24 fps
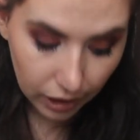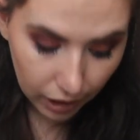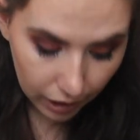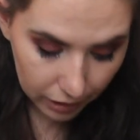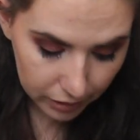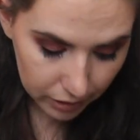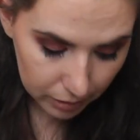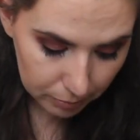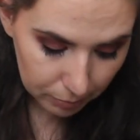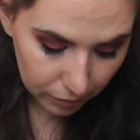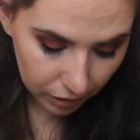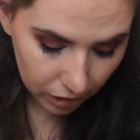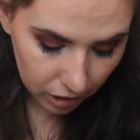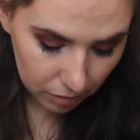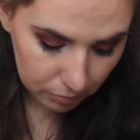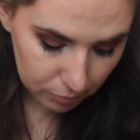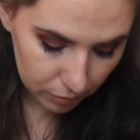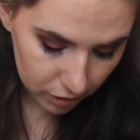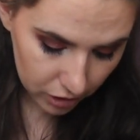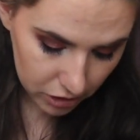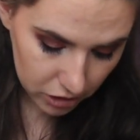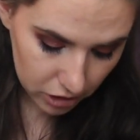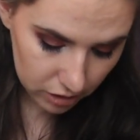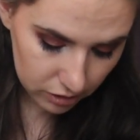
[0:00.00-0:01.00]
I did pick up
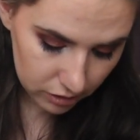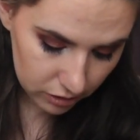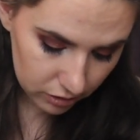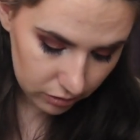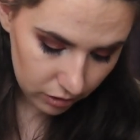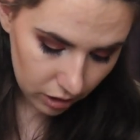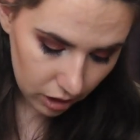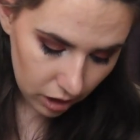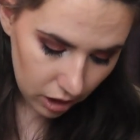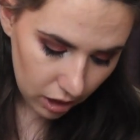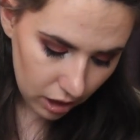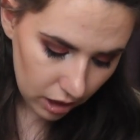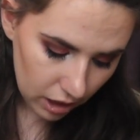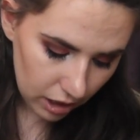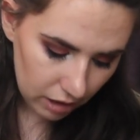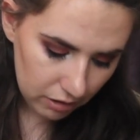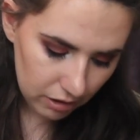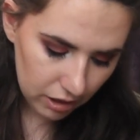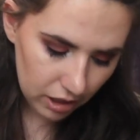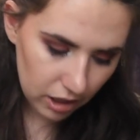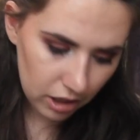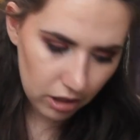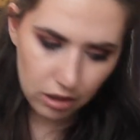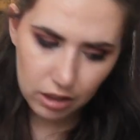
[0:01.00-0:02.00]
brushes. I
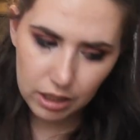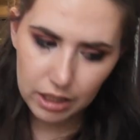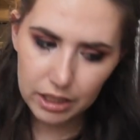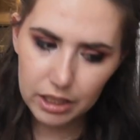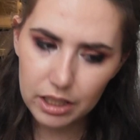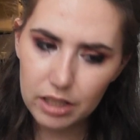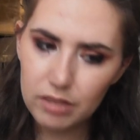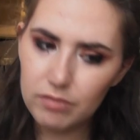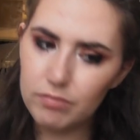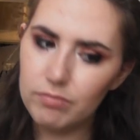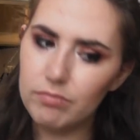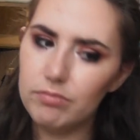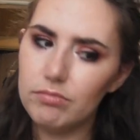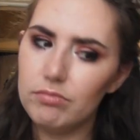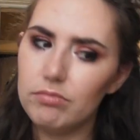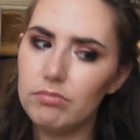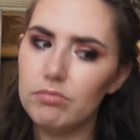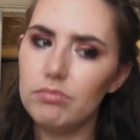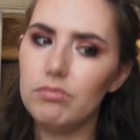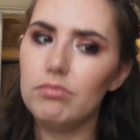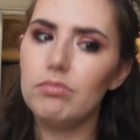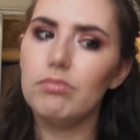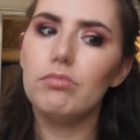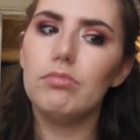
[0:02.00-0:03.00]
think I got like
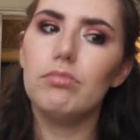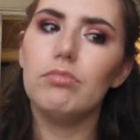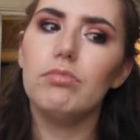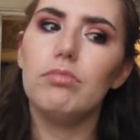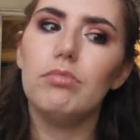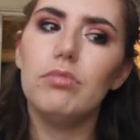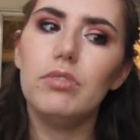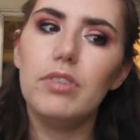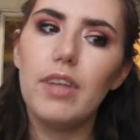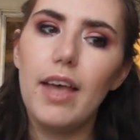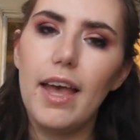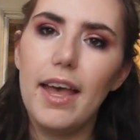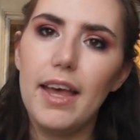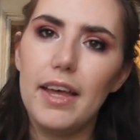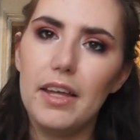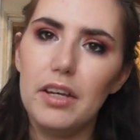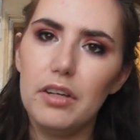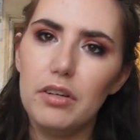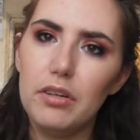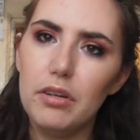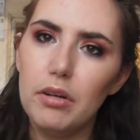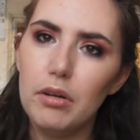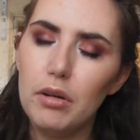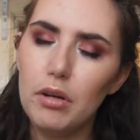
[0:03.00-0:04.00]

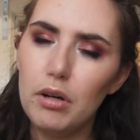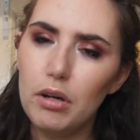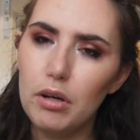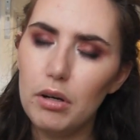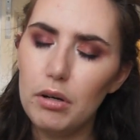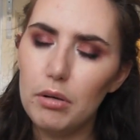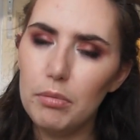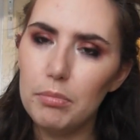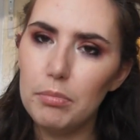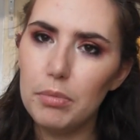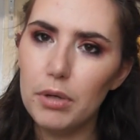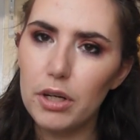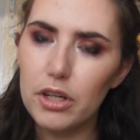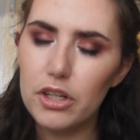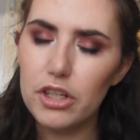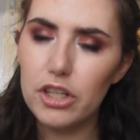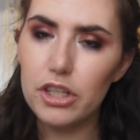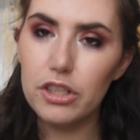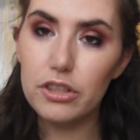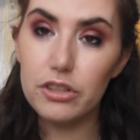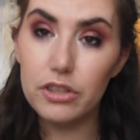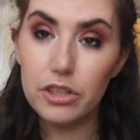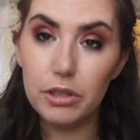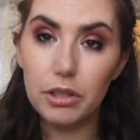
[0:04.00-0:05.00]
10
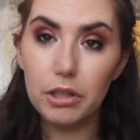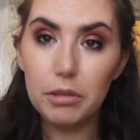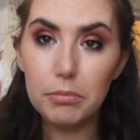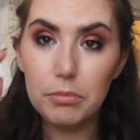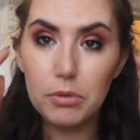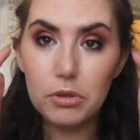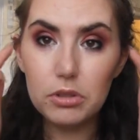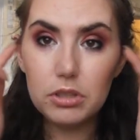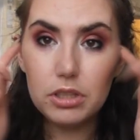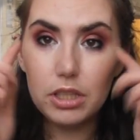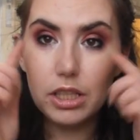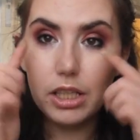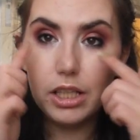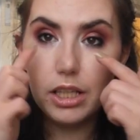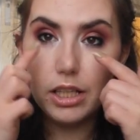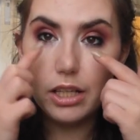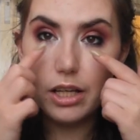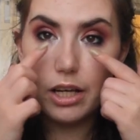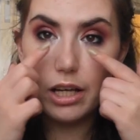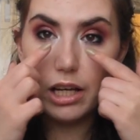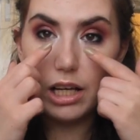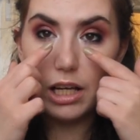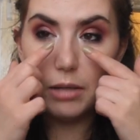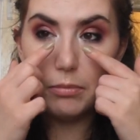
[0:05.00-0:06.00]
brushes. They were mostly,
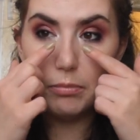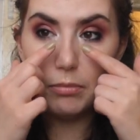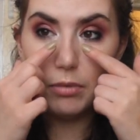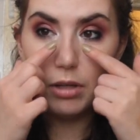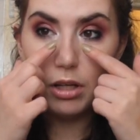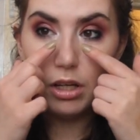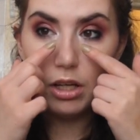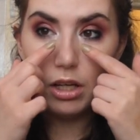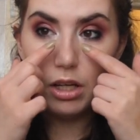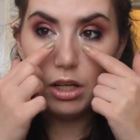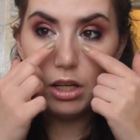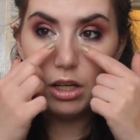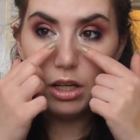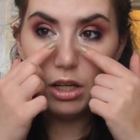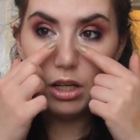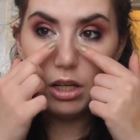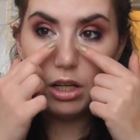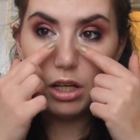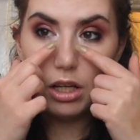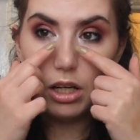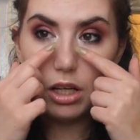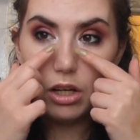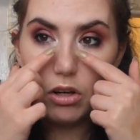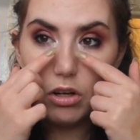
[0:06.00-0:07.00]

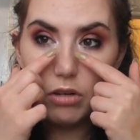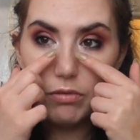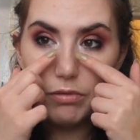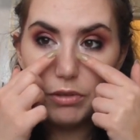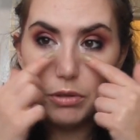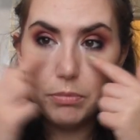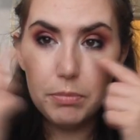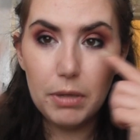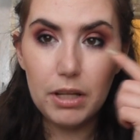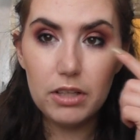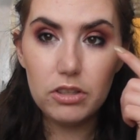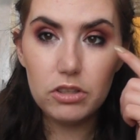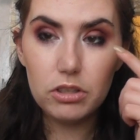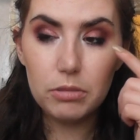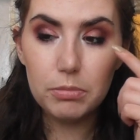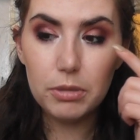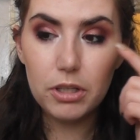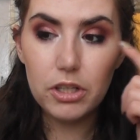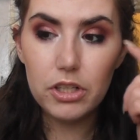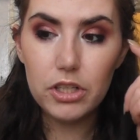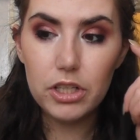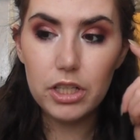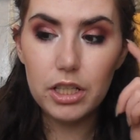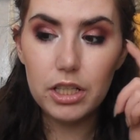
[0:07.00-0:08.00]
I got a few pencil
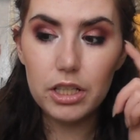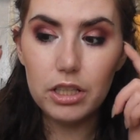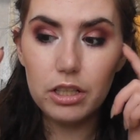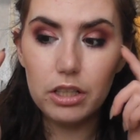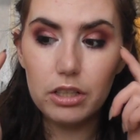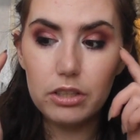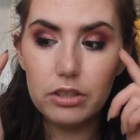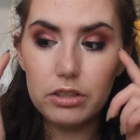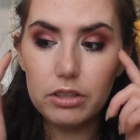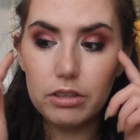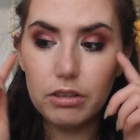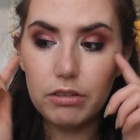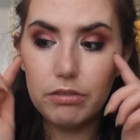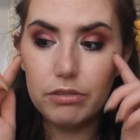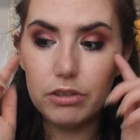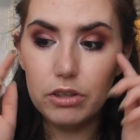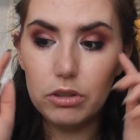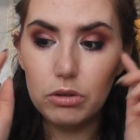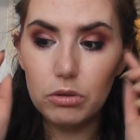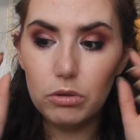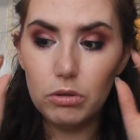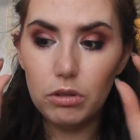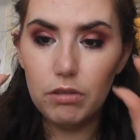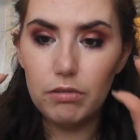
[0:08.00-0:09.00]
brushes, a
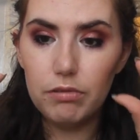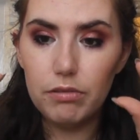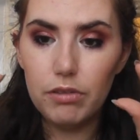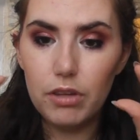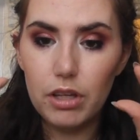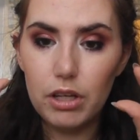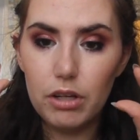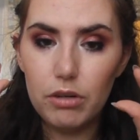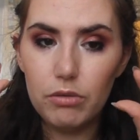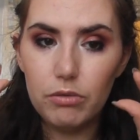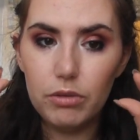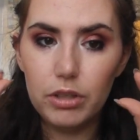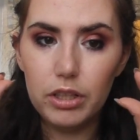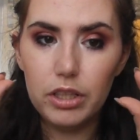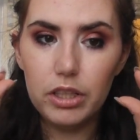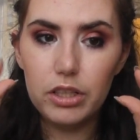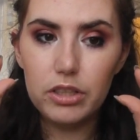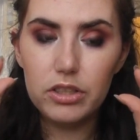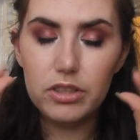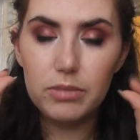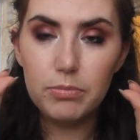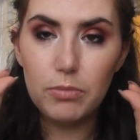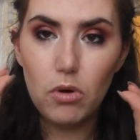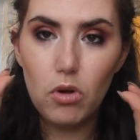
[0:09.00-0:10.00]
few of the really
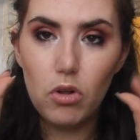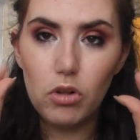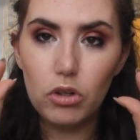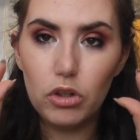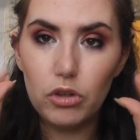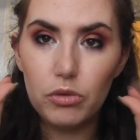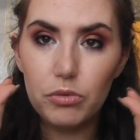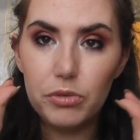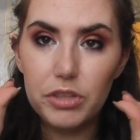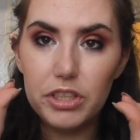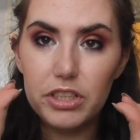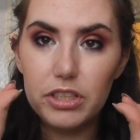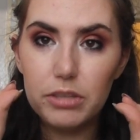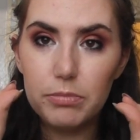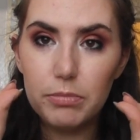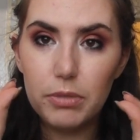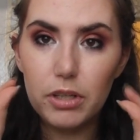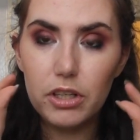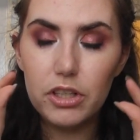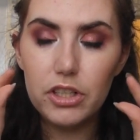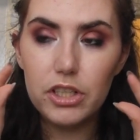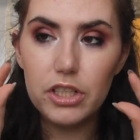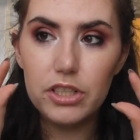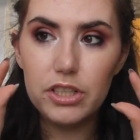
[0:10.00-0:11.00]
small crease
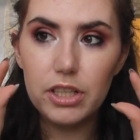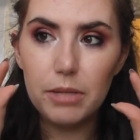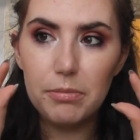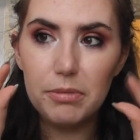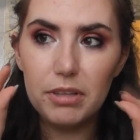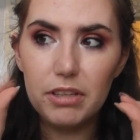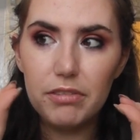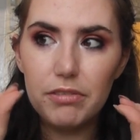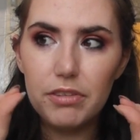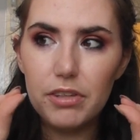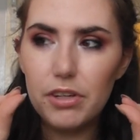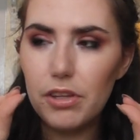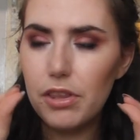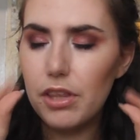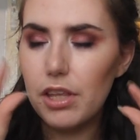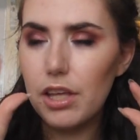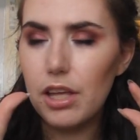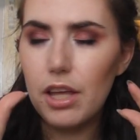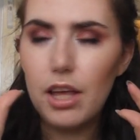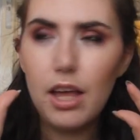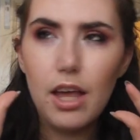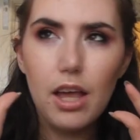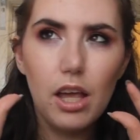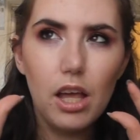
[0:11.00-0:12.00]
brushes. I believe they're
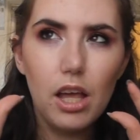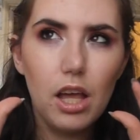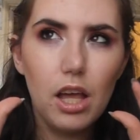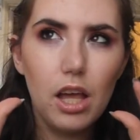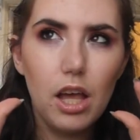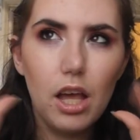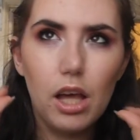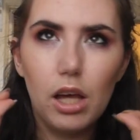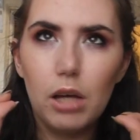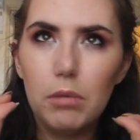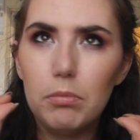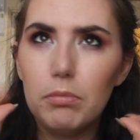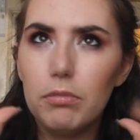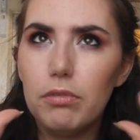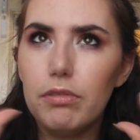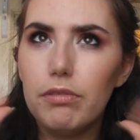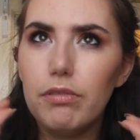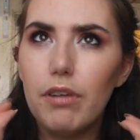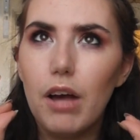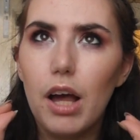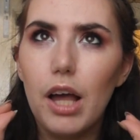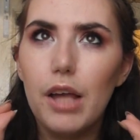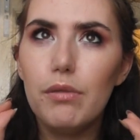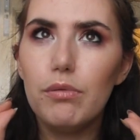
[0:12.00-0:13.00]
the
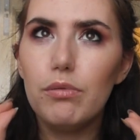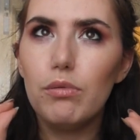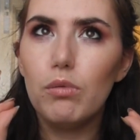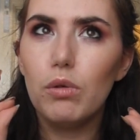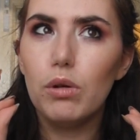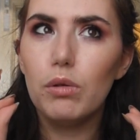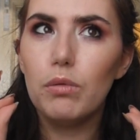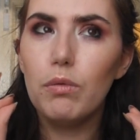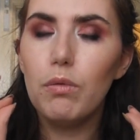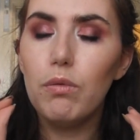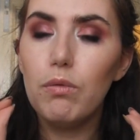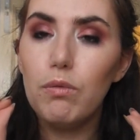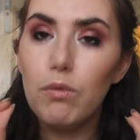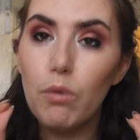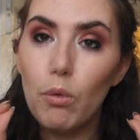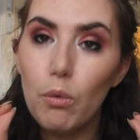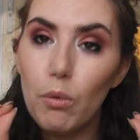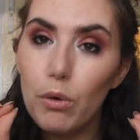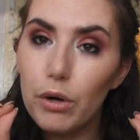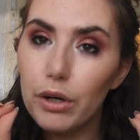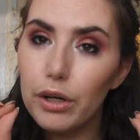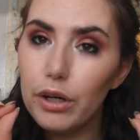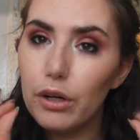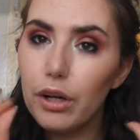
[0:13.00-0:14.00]

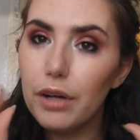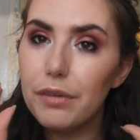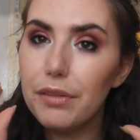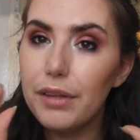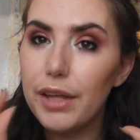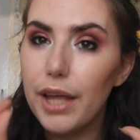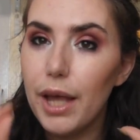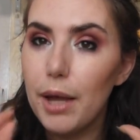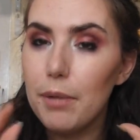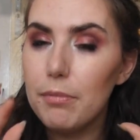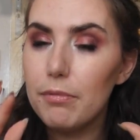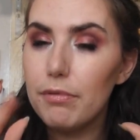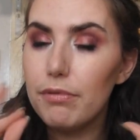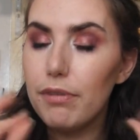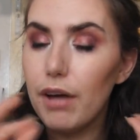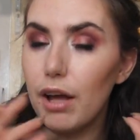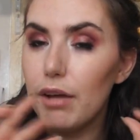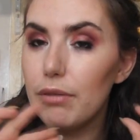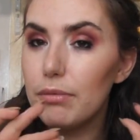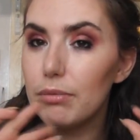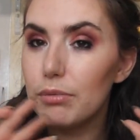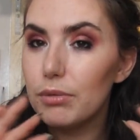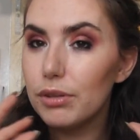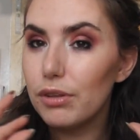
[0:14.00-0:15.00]
M514 and the
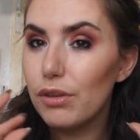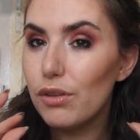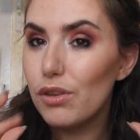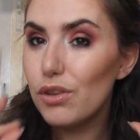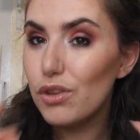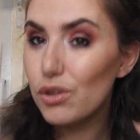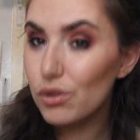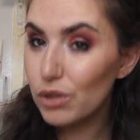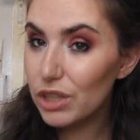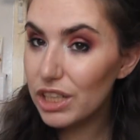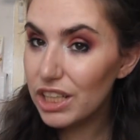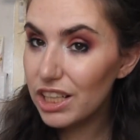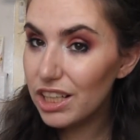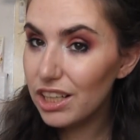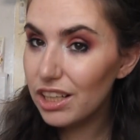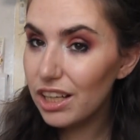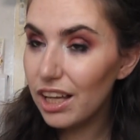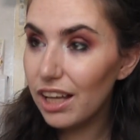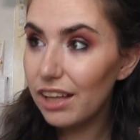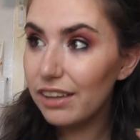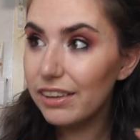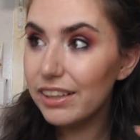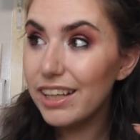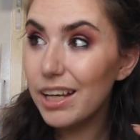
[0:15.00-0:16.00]
M513
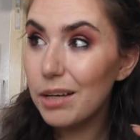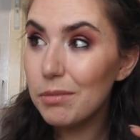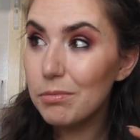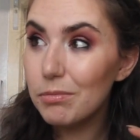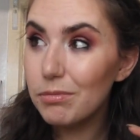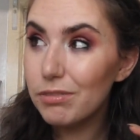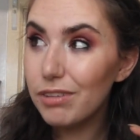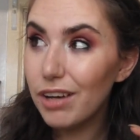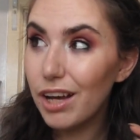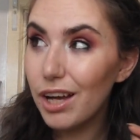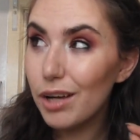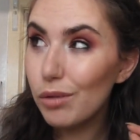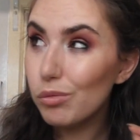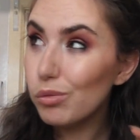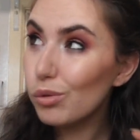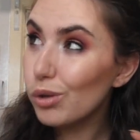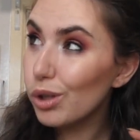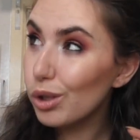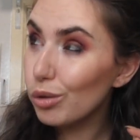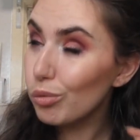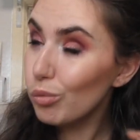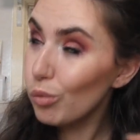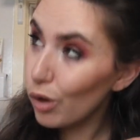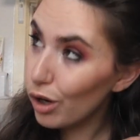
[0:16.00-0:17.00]
and the
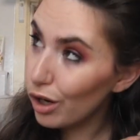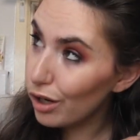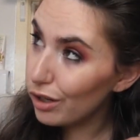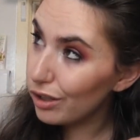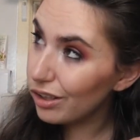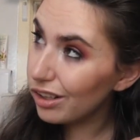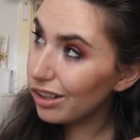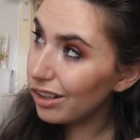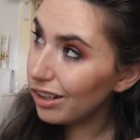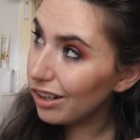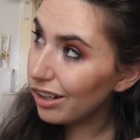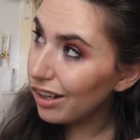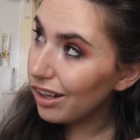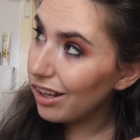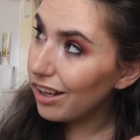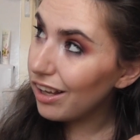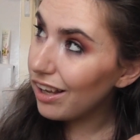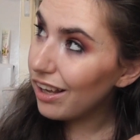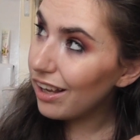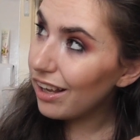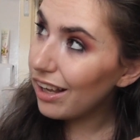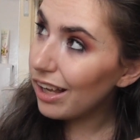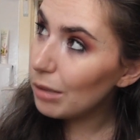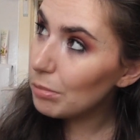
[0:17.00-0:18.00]
M511,
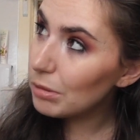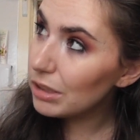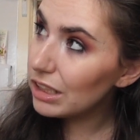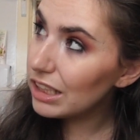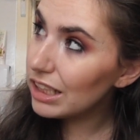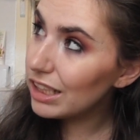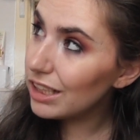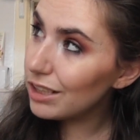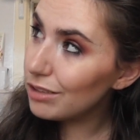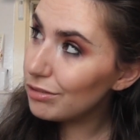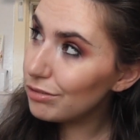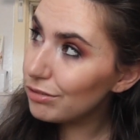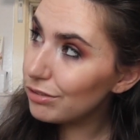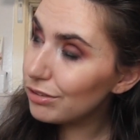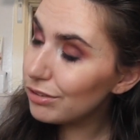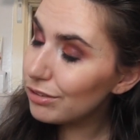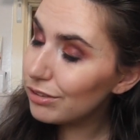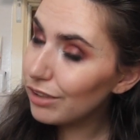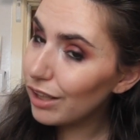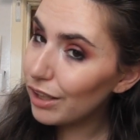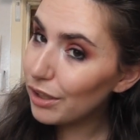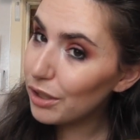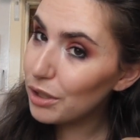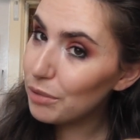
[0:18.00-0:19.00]
I believe.
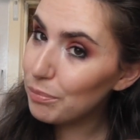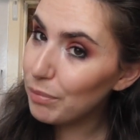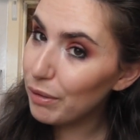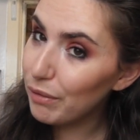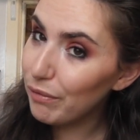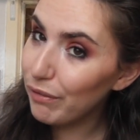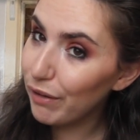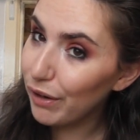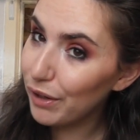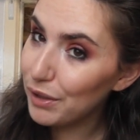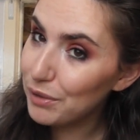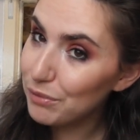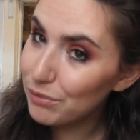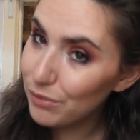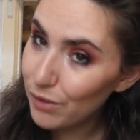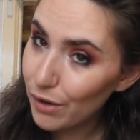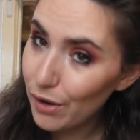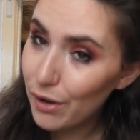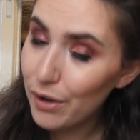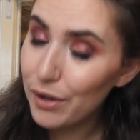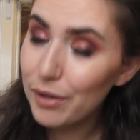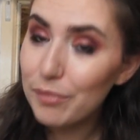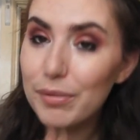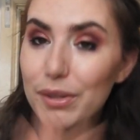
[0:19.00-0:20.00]
I could be very
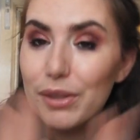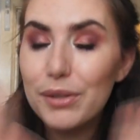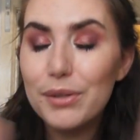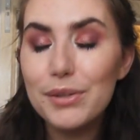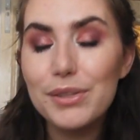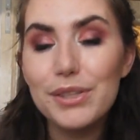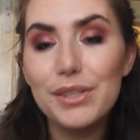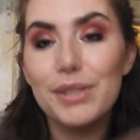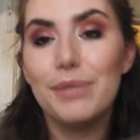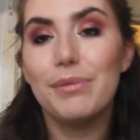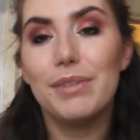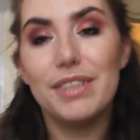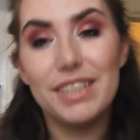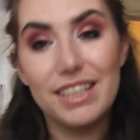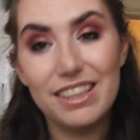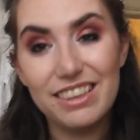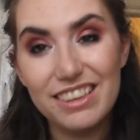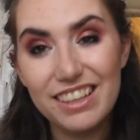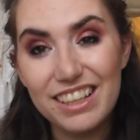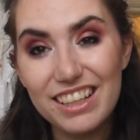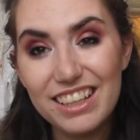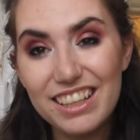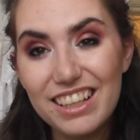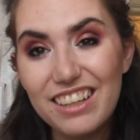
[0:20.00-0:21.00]
wrong, but those are the ones I
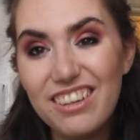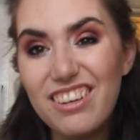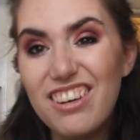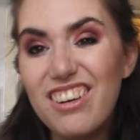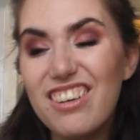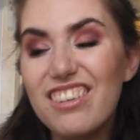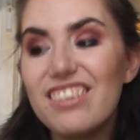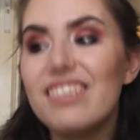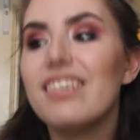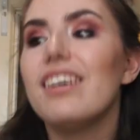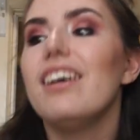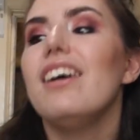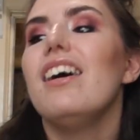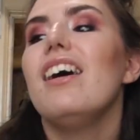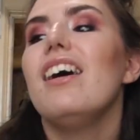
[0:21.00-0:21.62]
think I got.